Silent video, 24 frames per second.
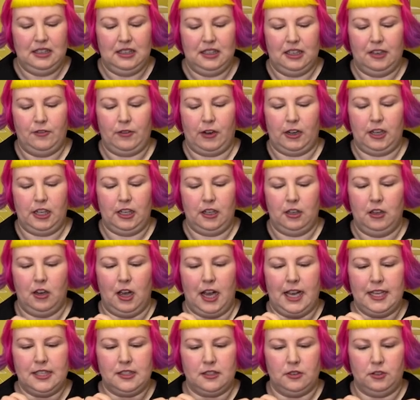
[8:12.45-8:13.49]
a very
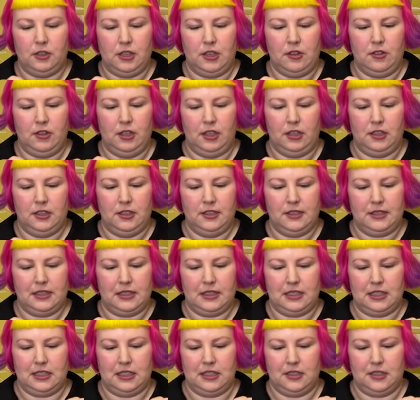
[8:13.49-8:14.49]
nice looking thickness.